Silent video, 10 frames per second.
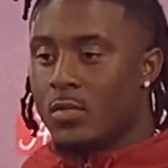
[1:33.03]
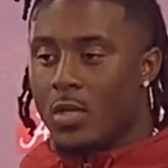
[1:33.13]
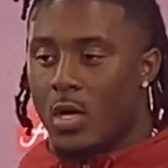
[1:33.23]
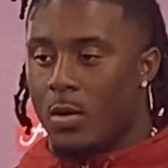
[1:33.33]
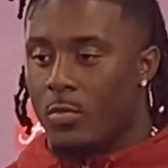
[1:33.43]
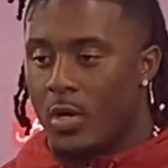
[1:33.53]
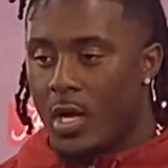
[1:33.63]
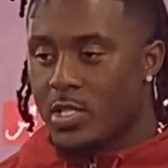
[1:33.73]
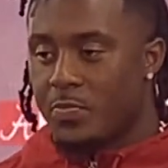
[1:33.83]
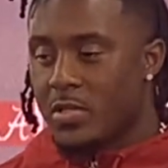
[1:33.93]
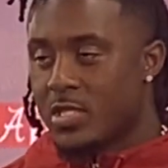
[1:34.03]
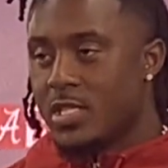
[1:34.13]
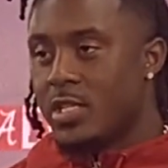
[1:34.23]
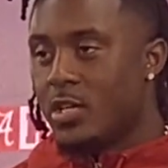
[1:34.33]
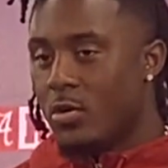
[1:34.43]
Our special
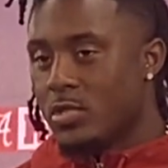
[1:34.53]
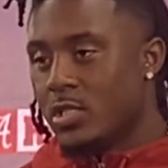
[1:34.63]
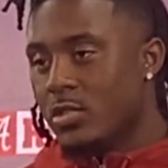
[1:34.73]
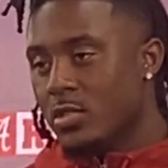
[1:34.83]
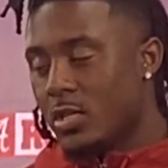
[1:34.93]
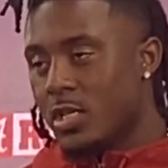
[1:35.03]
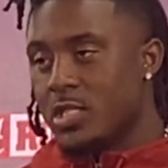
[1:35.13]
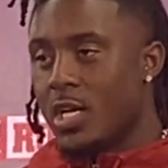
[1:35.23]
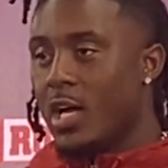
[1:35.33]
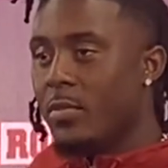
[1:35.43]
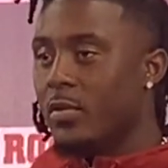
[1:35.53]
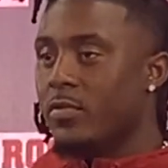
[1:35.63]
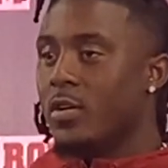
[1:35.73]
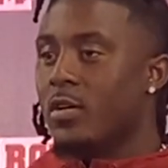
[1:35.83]
team coach, he do a good job of,